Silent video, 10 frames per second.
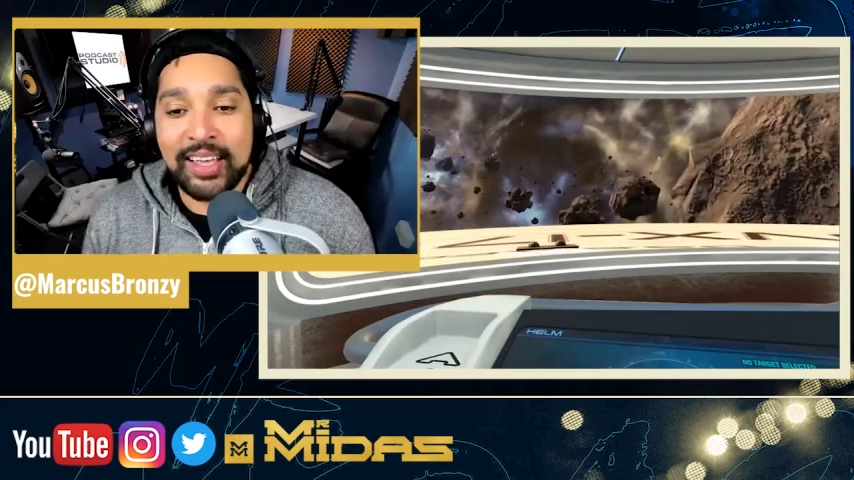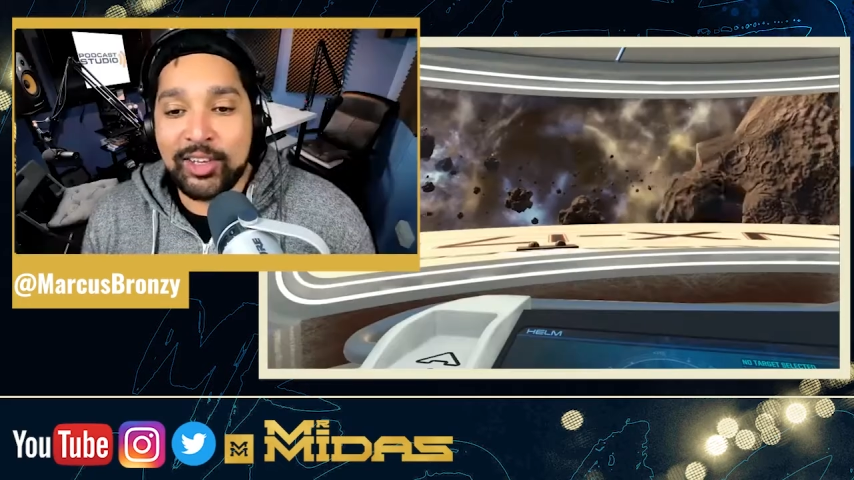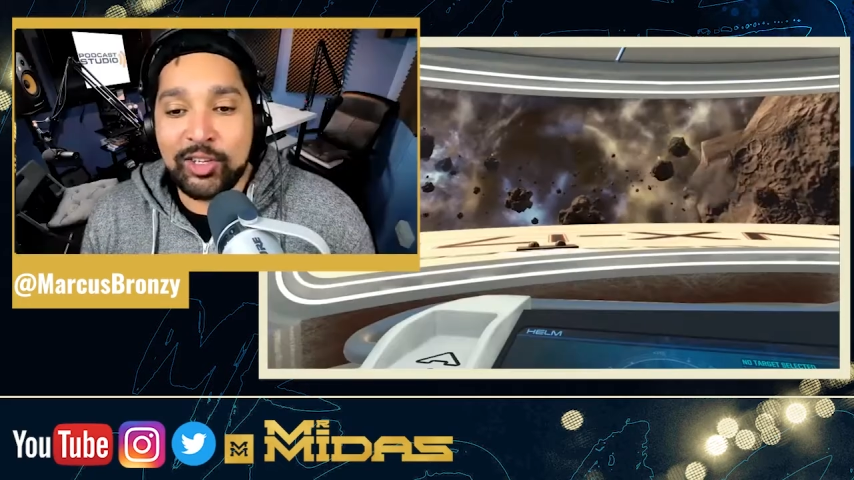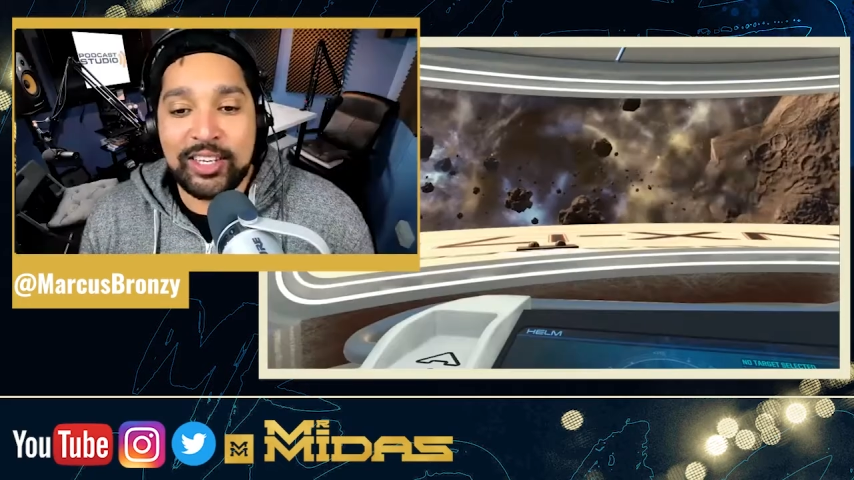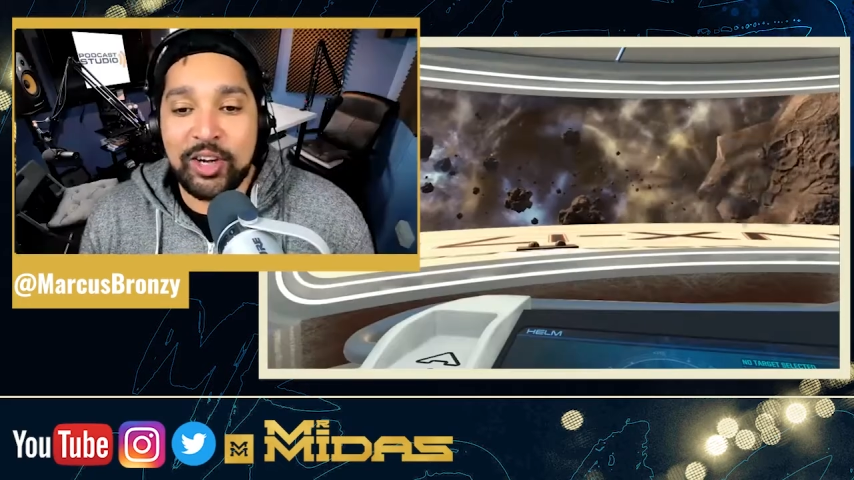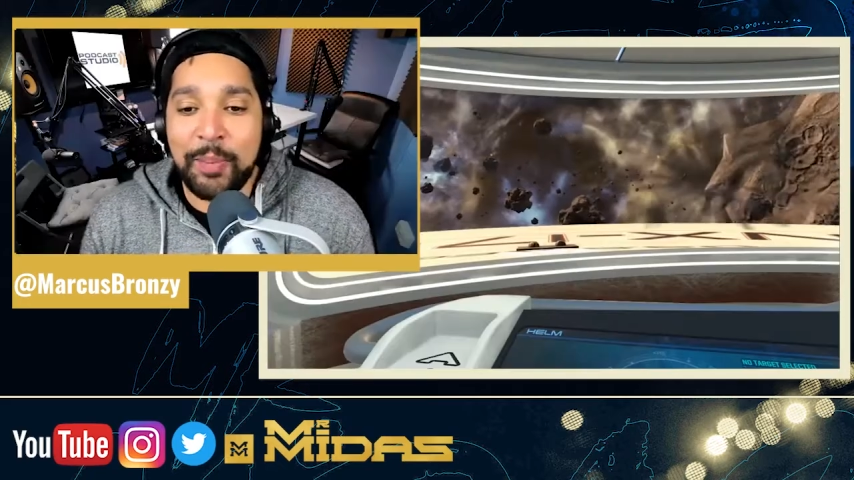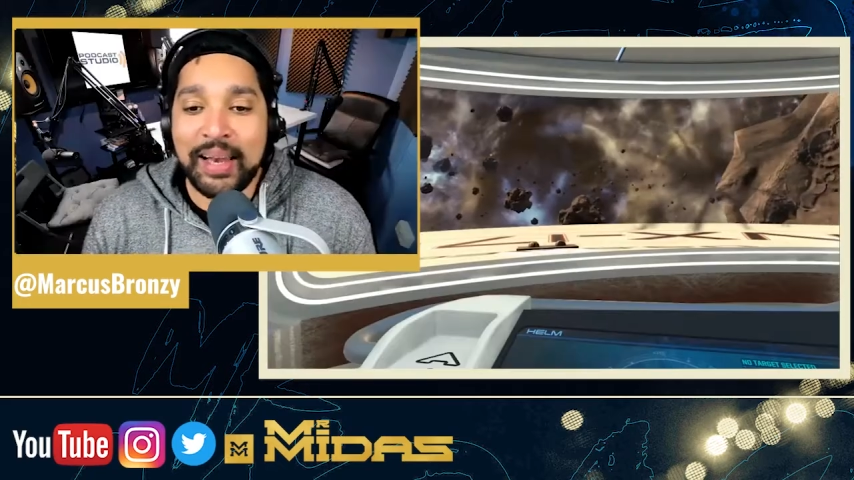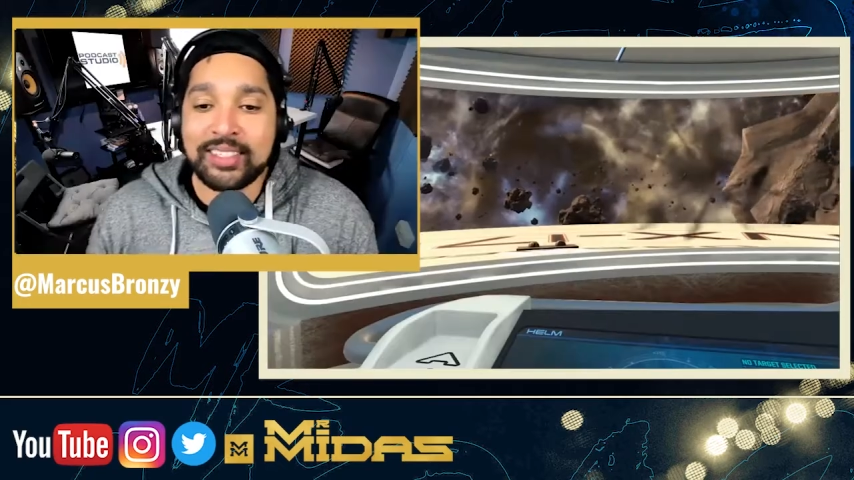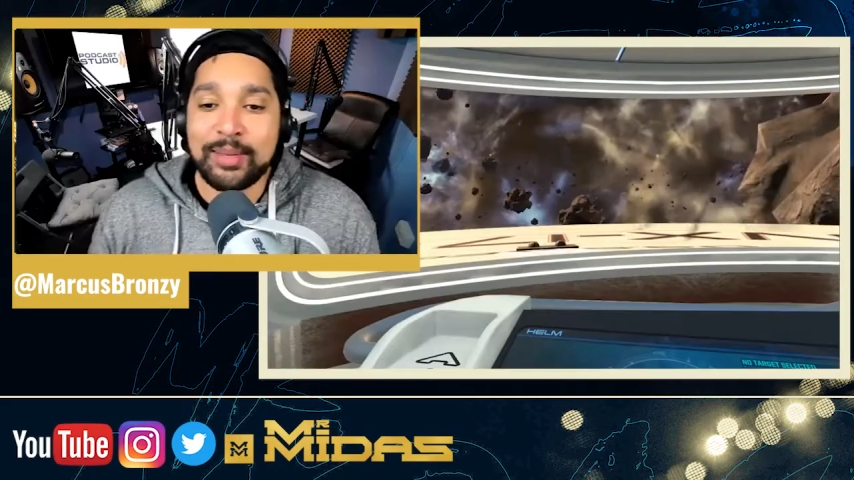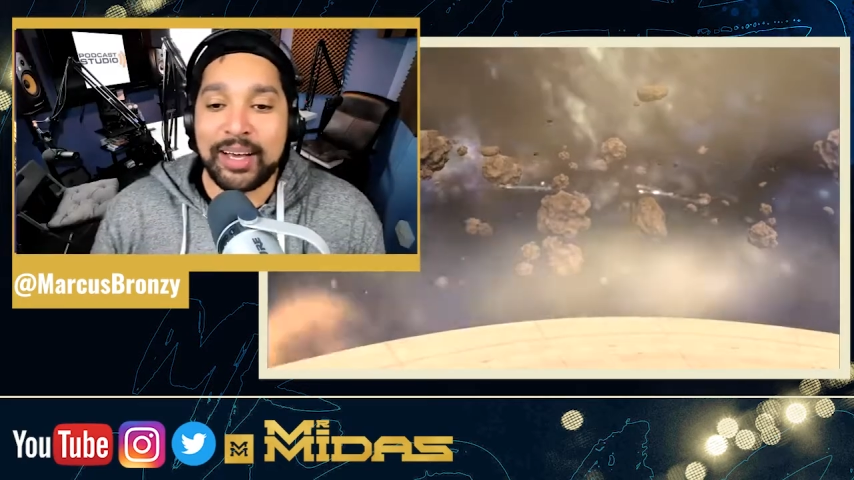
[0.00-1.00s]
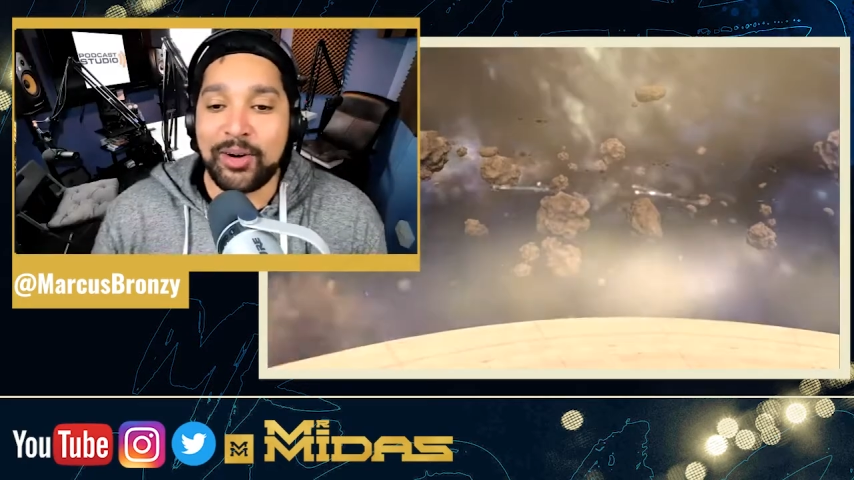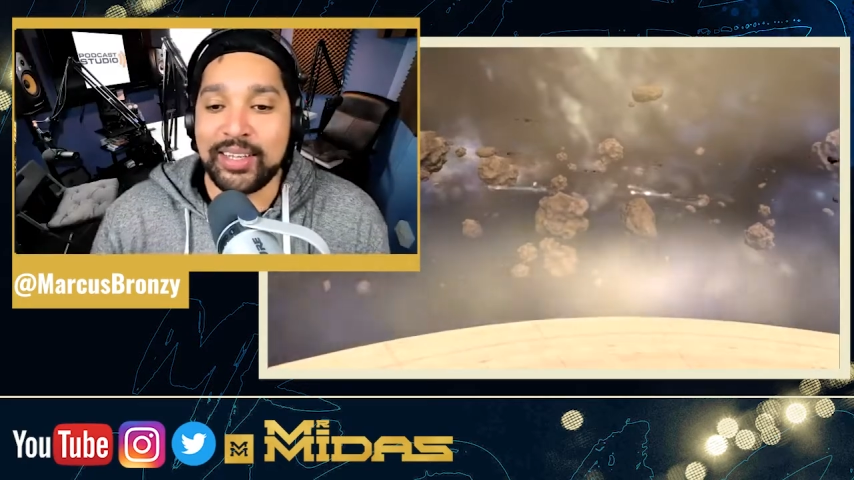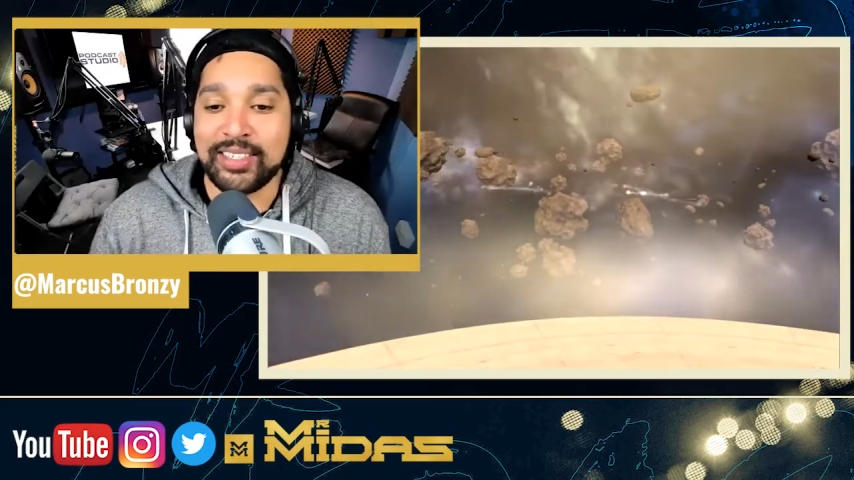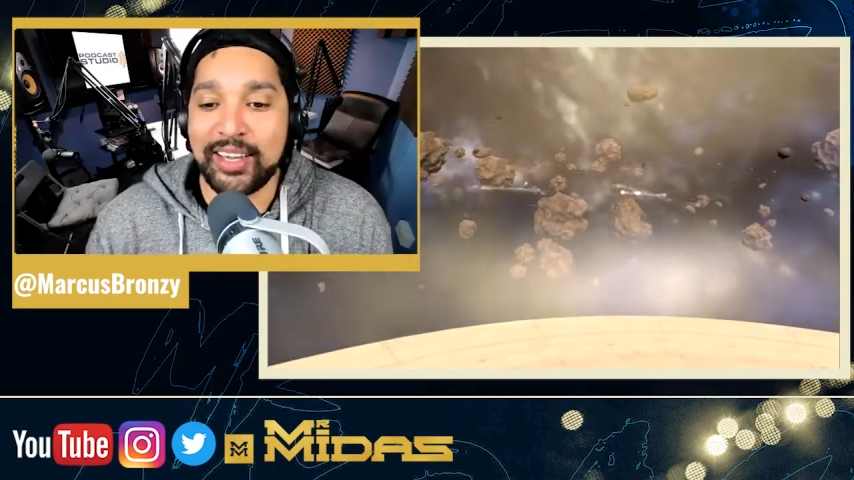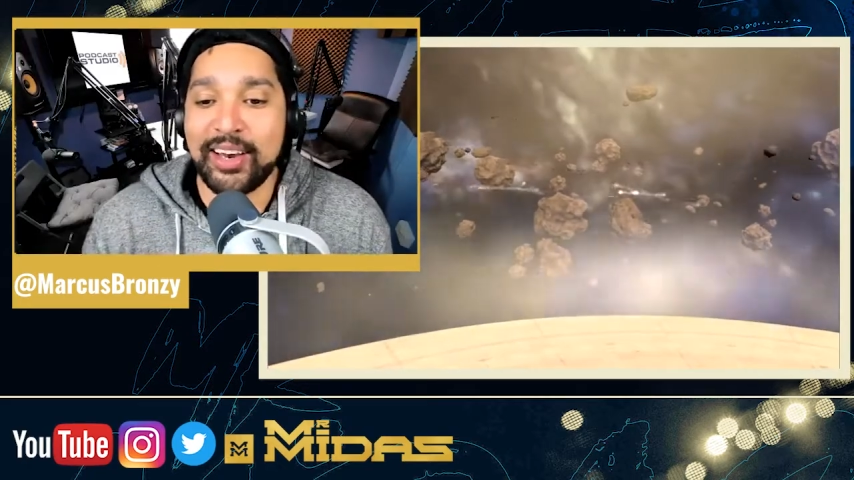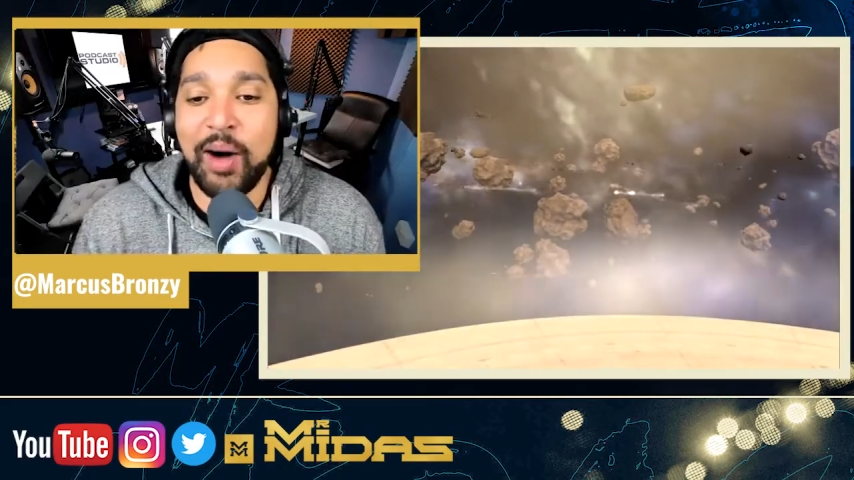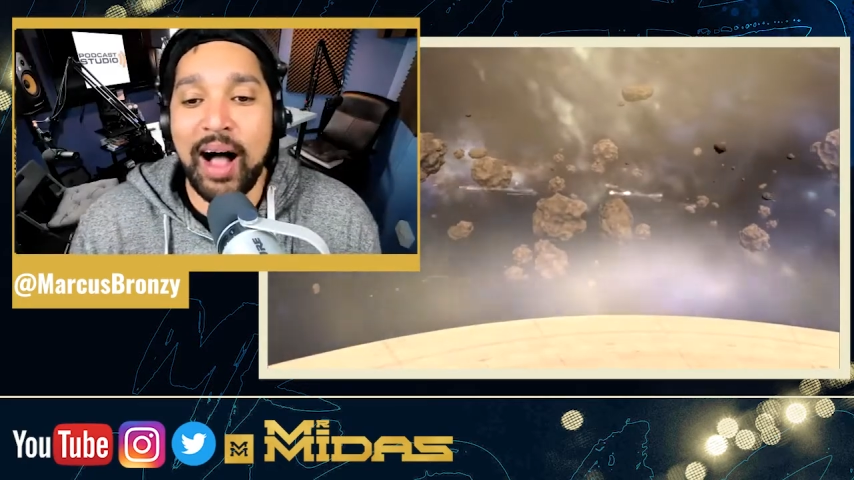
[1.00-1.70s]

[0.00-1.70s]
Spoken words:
you got millions of Bitcoin, so you know what?